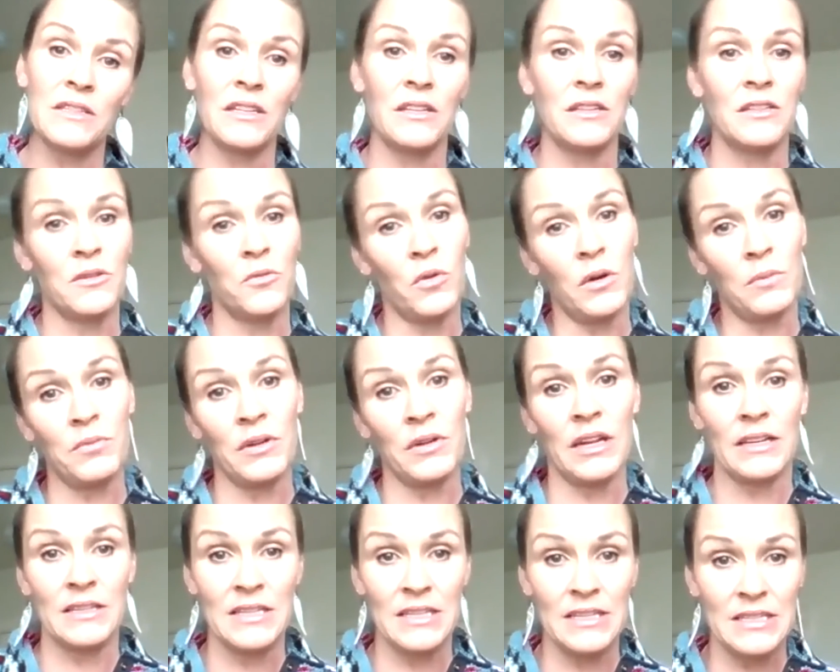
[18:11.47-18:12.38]
into what
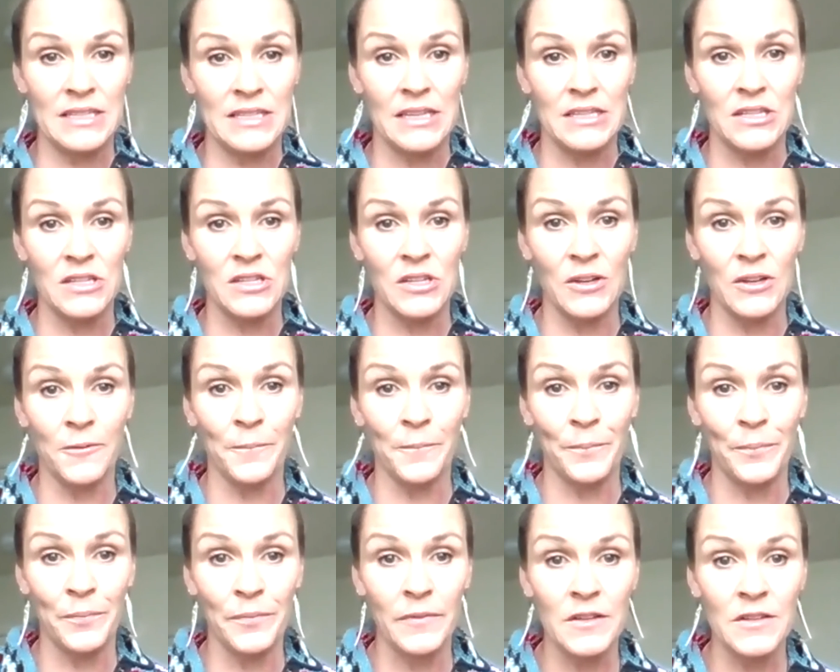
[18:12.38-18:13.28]
Plexus is too.
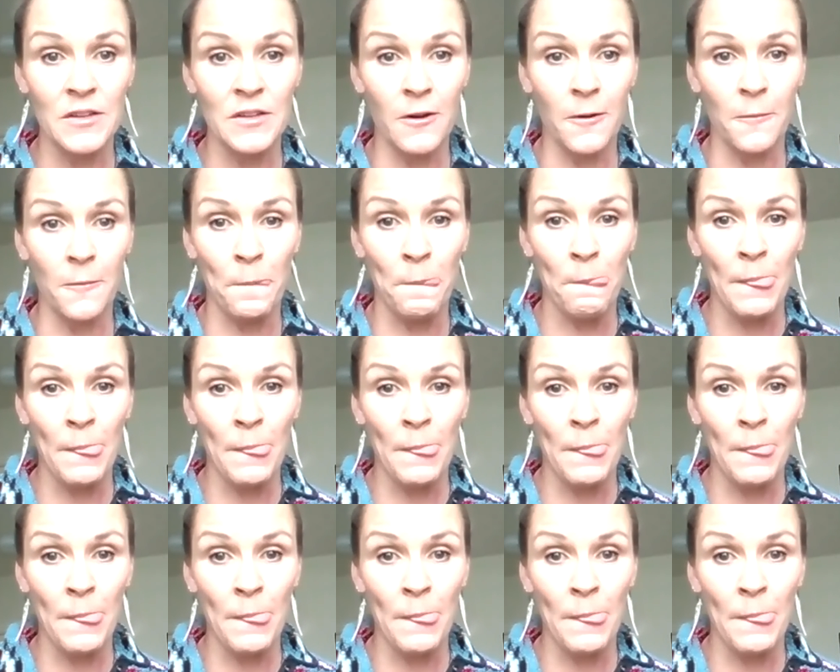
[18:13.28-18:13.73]
So